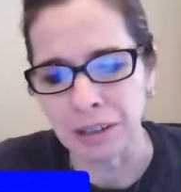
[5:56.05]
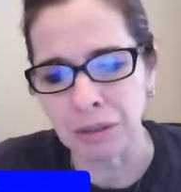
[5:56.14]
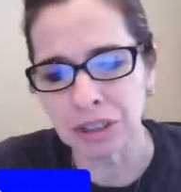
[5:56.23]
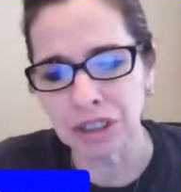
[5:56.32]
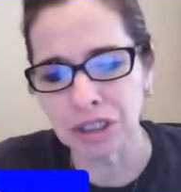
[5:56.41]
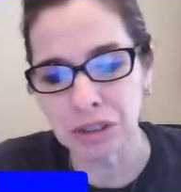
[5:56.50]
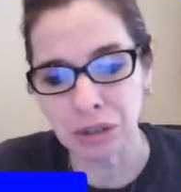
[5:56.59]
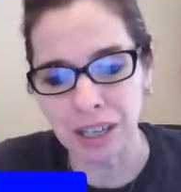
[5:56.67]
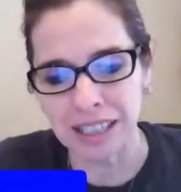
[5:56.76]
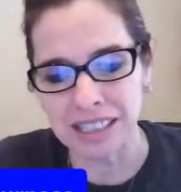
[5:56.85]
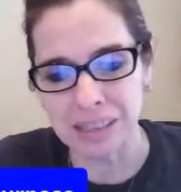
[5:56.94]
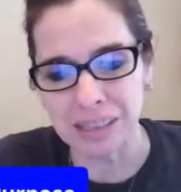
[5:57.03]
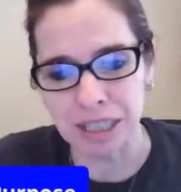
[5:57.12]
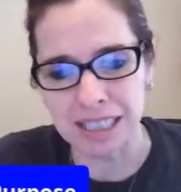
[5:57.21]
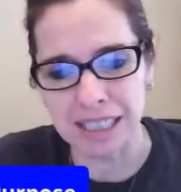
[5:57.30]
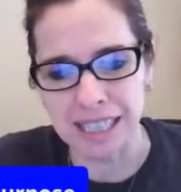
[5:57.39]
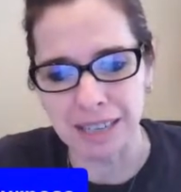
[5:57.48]
We're just trying some
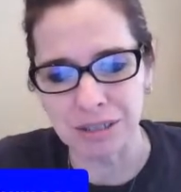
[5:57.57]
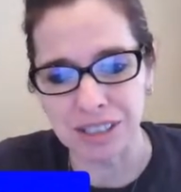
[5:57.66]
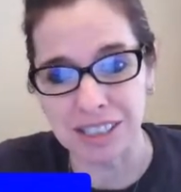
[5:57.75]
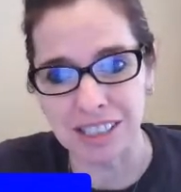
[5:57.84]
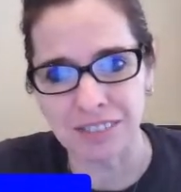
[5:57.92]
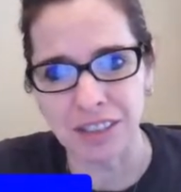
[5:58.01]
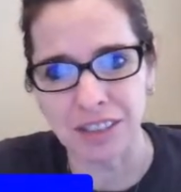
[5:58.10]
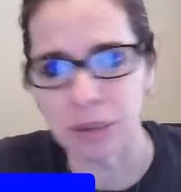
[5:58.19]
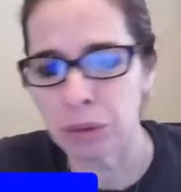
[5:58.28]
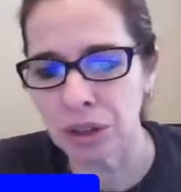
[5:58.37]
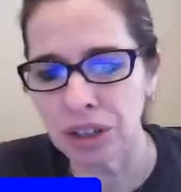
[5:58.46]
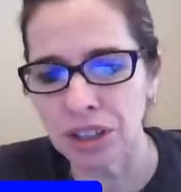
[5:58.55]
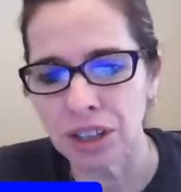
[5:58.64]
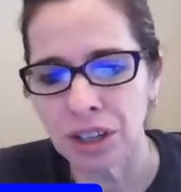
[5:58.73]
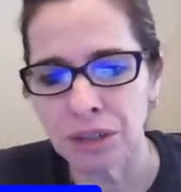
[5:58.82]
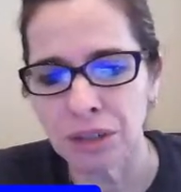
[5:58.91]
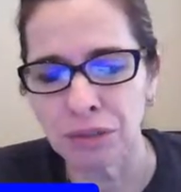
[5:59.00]
things out to see if they work
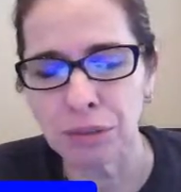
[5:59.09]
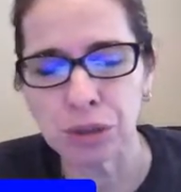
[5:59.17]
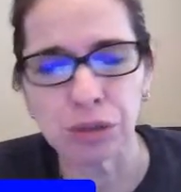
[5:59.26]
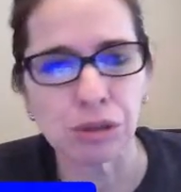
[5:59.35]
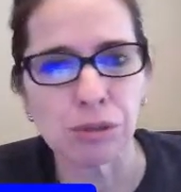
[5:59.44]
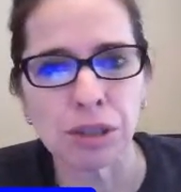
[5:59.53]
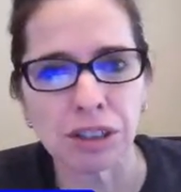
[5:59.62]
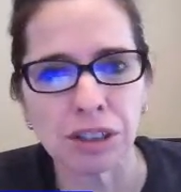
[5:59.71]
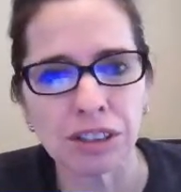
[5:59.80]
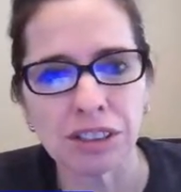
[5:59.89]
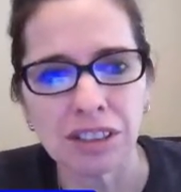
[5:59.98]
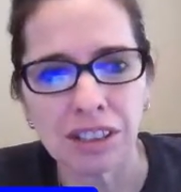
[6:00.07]
from StreamYard.